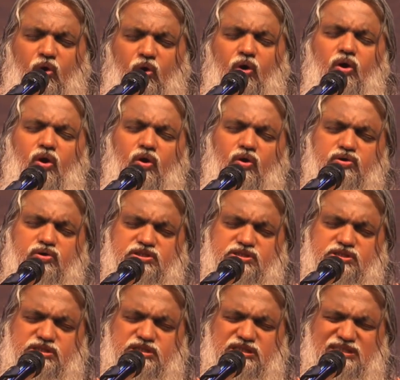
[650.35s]

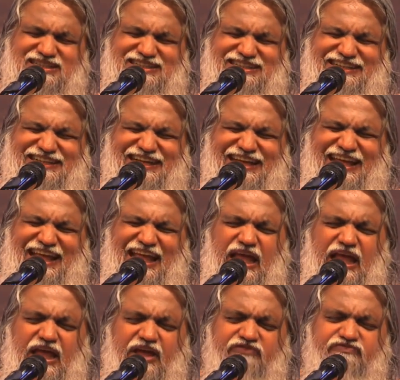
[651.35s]
lords,
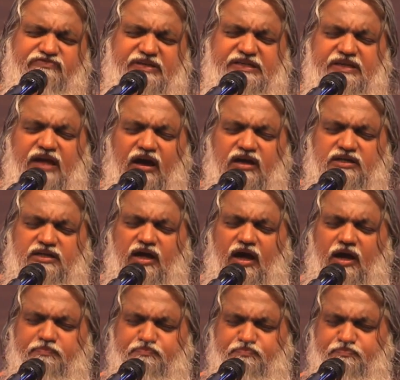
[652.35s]
have ducked
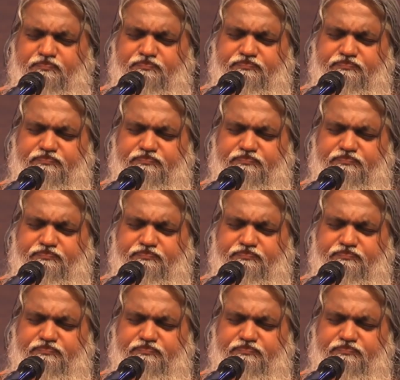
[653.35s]
up